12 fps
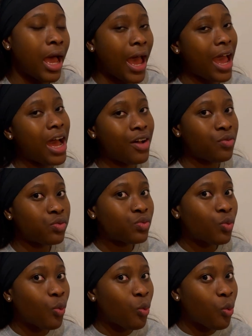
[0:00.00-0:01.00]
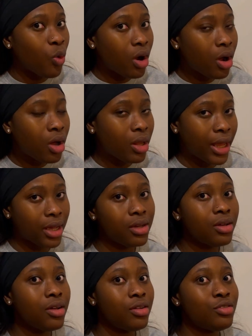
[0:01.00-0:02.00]
I have work, like,
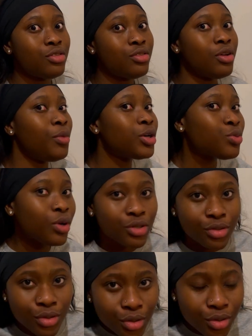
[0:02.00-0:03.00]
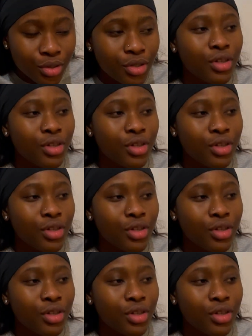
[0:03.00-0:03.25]
so much work to do.